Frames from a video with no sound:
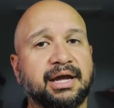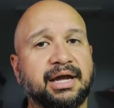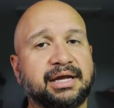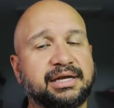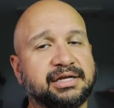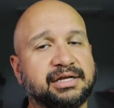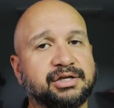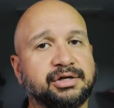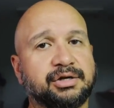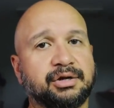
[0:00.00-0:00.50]
I
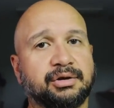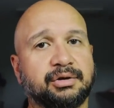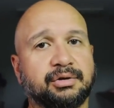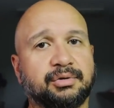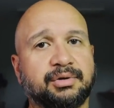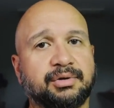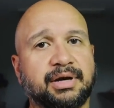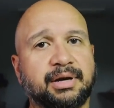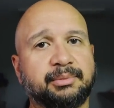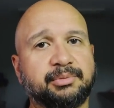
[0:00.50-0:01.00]
need to
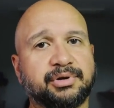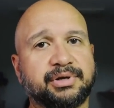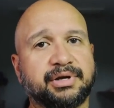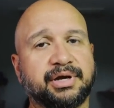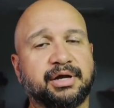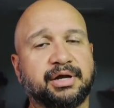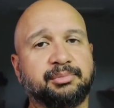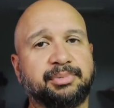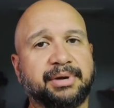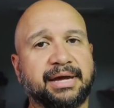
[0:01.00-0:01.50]
go. I'm going
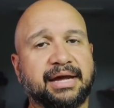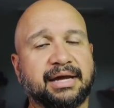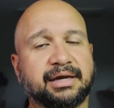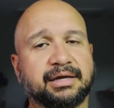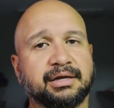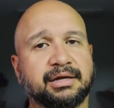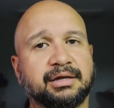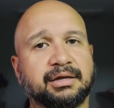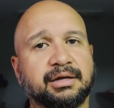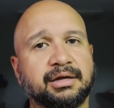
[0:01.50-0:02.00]
to unpack.